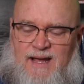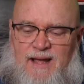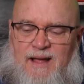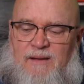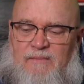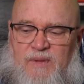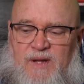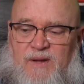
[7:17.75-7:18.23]

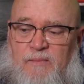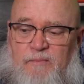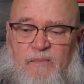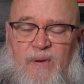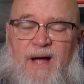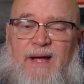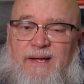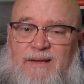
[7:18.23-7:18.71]
but
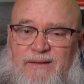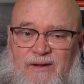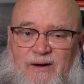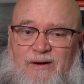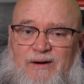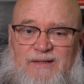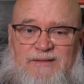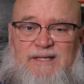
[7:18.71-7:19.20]
by and
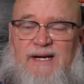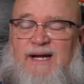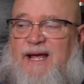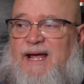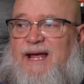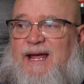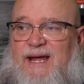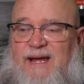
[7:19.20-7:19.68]
large,
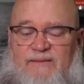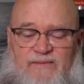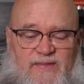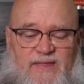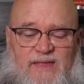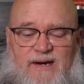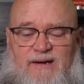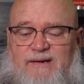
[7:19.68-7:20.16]
if
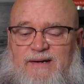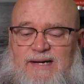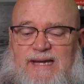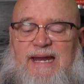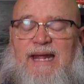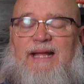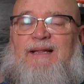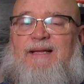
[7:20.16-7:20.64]
they're
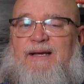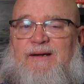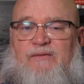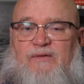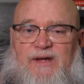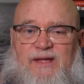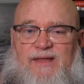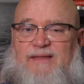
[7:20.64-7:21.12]
dealing
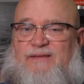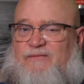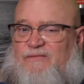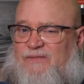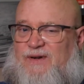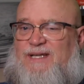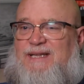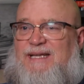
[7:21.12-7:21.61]
with
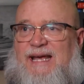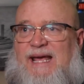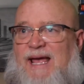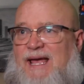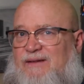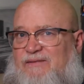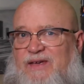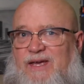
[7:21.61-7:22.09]
really
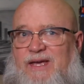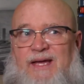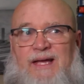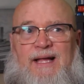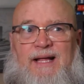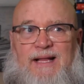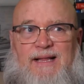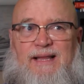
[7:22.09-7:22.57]
heavy,
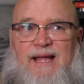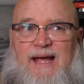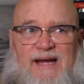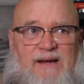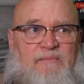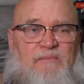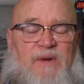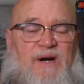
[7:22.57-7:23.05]
like
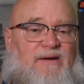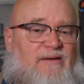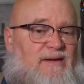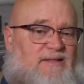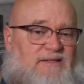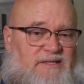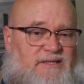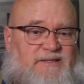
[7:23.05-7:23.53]

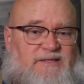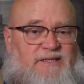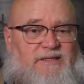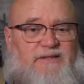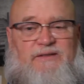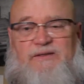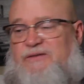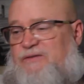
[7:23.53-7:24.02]
marriage
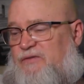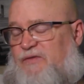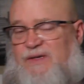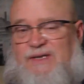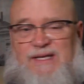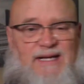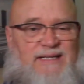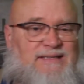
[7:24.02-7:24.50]
issues,
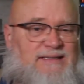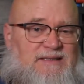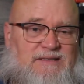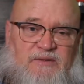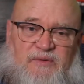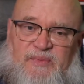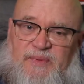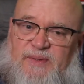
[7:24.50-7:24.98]

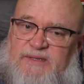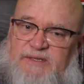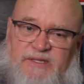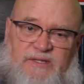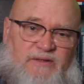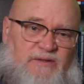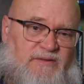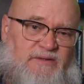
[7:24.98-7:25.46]
relationship
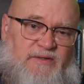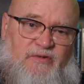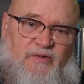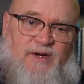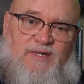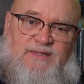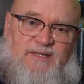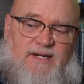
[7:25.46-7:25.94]
issues,
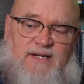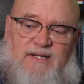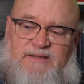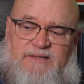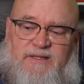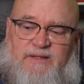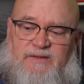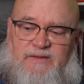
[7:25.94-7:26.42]
trust
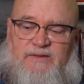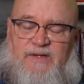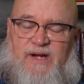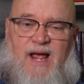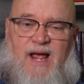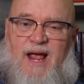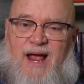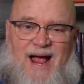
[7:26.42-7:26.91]
issues,
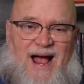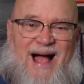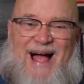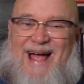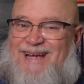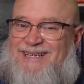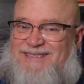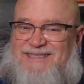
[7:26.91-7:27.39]

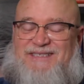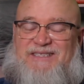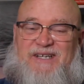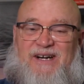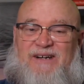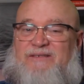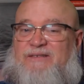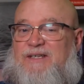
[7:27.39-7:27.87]
I
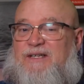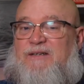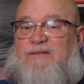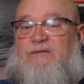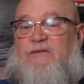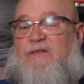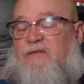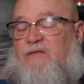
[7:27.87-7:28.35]
generally
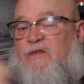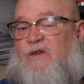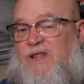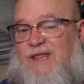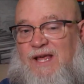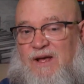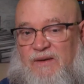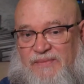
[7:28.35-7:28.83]
refer
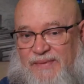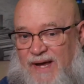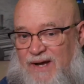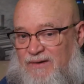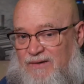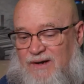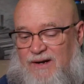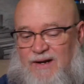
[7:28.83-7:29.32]
them
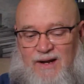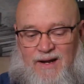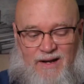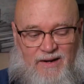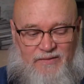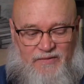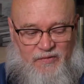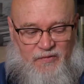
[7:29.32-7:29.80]
out
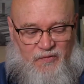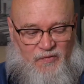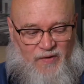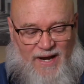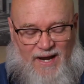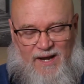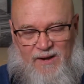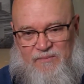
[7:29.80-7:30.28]
to
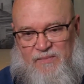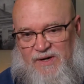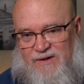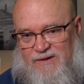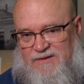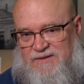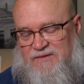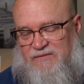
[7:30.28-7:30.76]
a
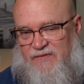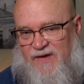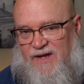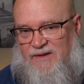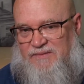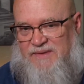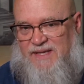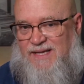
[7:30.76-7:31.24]
marriage and
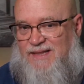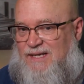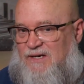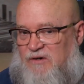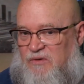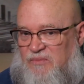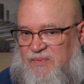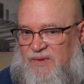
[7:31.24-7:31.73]
family
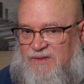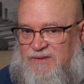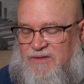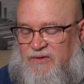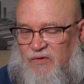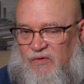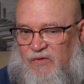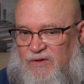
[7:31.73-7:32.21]

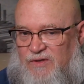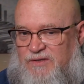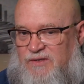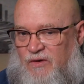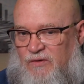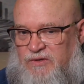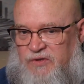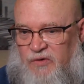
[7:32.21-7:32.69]
therapist or a
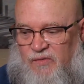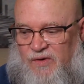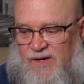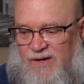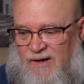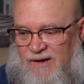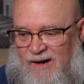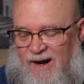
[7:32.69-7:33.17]
social
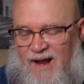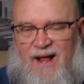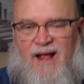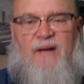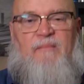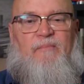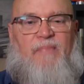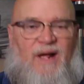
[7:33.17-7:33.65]
worker
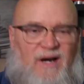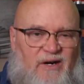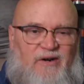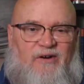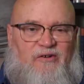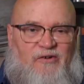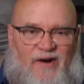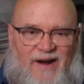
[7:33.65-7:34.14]
better
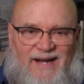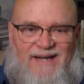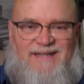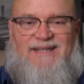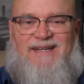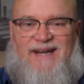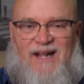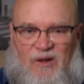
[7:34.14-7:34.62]
trained
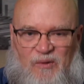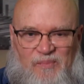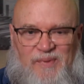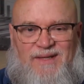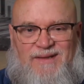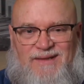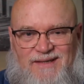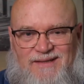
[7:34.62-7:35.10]
in
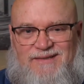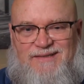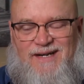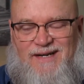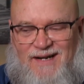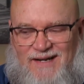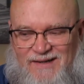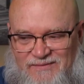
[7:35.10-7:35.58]
helping their
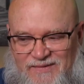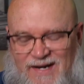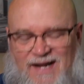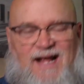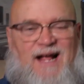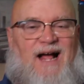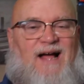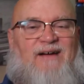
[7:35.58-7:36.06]
stuff.
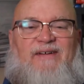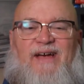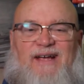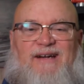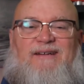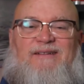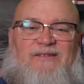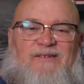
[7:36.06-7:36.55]
I've
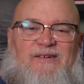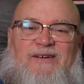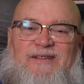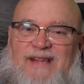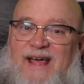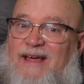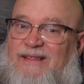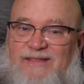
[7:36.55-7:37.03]
had to learn
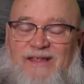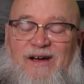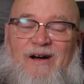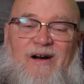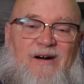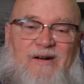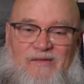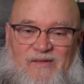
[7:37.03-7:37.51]
that the
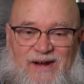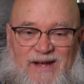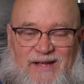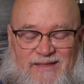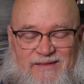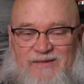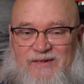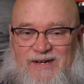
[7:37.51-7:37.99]
hard way
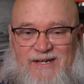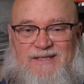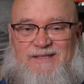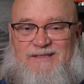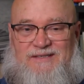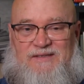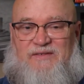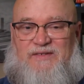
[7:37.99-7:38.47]
through
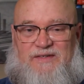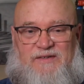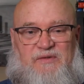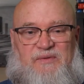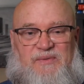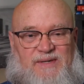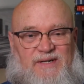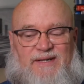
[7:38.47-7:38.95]
years of
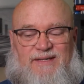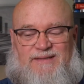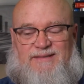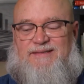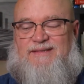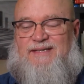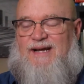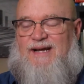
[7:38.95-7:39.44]

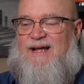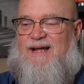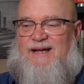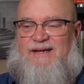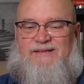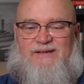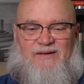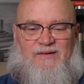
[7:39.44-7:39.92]
experience.
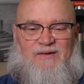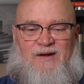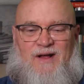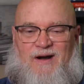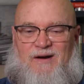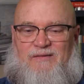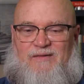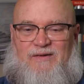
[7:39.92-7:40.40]
So,
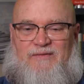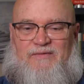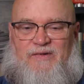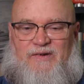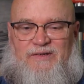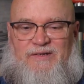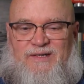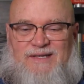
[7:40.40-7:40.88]

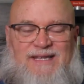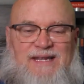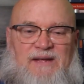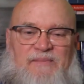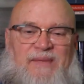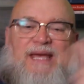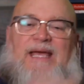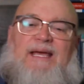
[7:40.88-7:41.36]
referral to
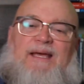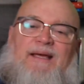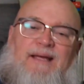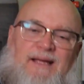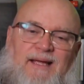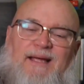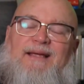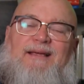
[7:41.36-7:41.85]
me
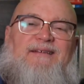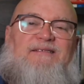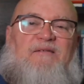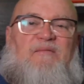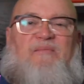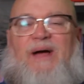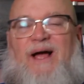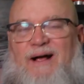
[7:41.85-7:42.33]
is
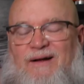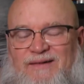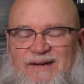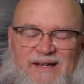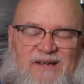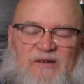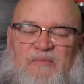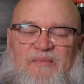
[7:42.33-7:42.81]
about
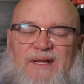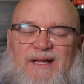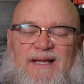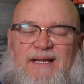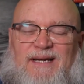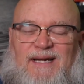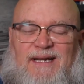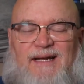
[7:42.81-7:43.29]

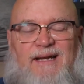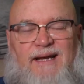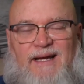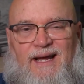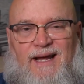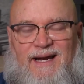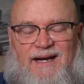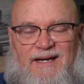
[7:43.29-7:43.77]
humility
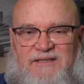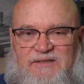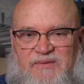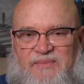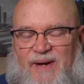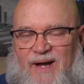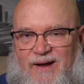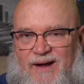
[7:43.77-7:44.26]
and it's
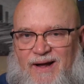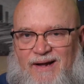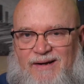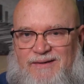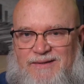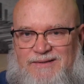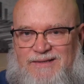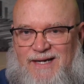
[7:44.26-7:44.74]
about
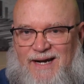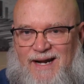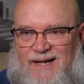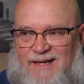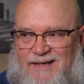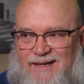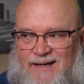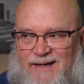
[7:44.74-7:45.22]

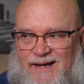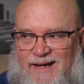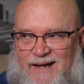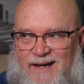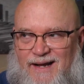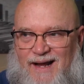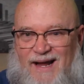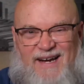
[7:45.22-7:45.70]
understanding.
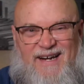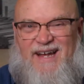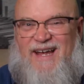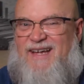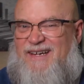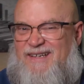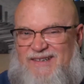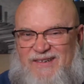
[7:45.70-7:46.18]
I
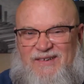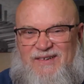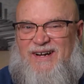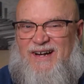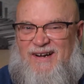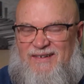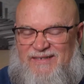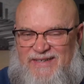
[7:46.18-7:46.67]
can't do
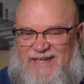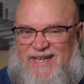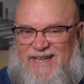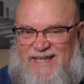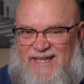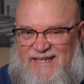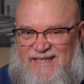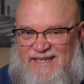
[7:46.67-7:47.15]

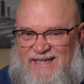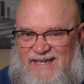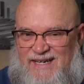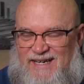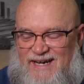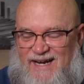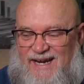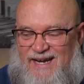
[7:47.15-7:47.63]
everything.
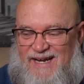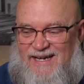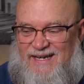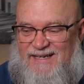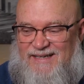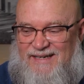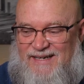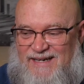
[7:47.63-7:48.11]

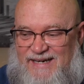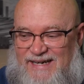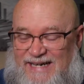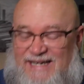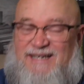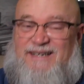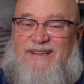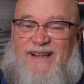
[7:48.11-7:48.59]
And
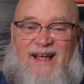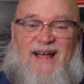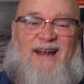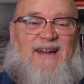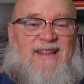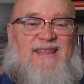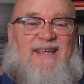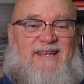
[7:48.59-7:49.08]
in a lot
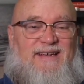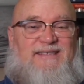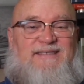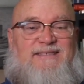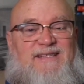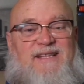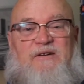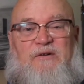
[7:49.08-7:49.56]
of
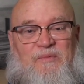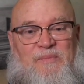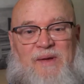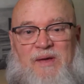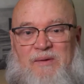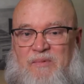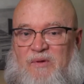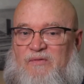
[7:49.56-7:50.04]
things, there are
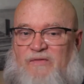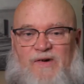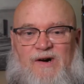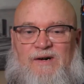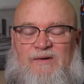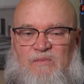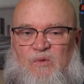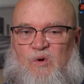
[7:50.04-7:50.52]
people
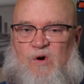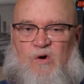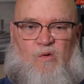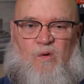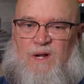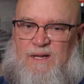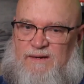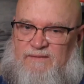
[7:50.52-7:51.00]
far more
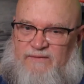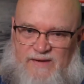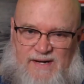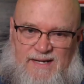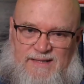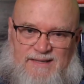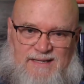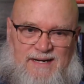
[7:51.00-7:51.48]

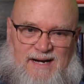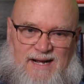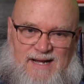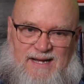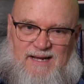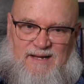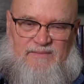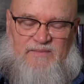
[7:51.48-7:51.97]
qualified than
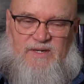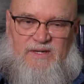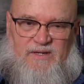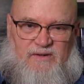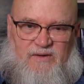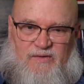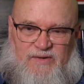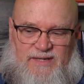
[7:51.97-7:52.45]
I am to
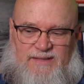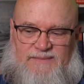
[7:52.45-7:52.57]
do it.